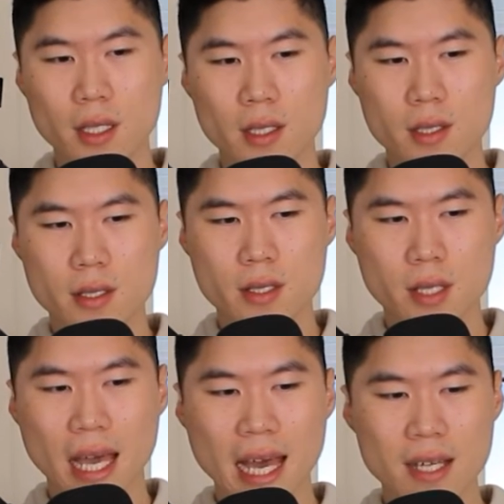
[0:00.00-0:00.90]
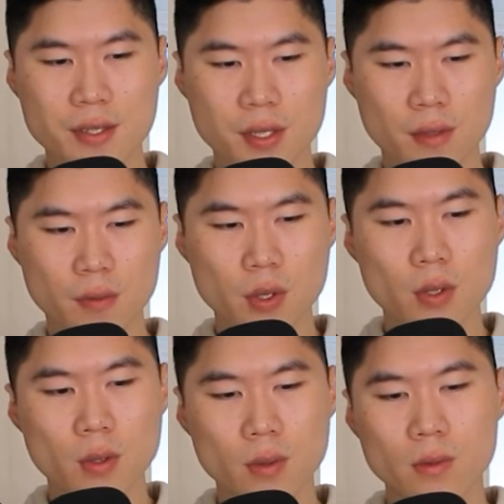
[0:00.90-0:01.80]
it's as if
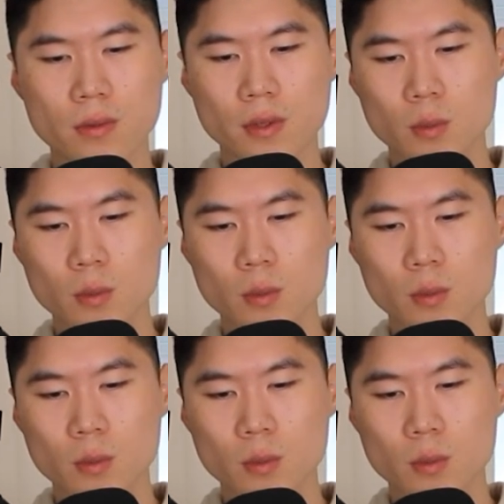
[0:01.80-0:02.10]
you've